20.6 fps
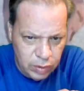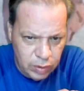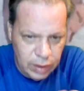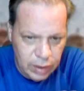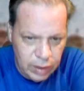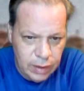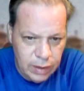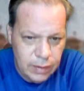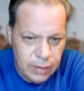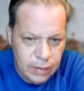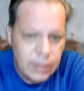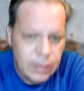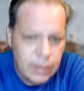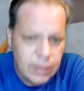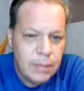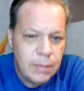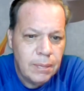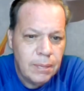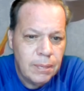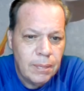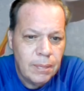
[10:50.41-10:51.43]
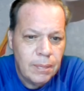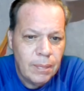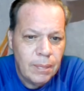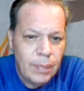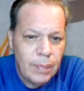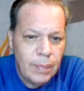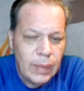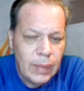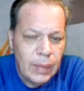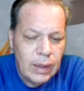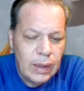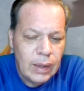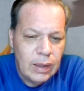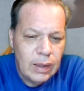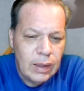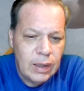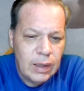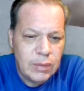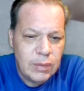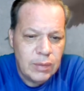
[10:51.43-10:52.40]
in it
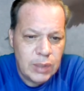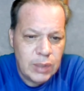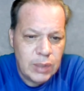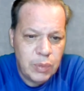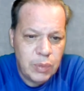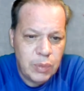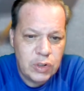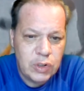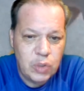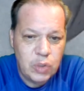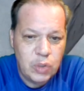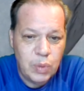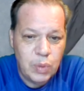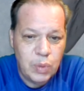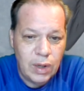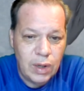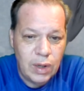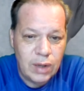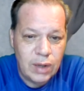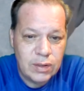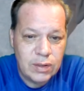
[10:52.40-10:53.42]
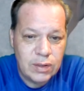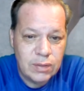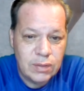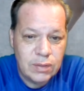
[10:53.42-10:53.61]
comes up with stupid laws.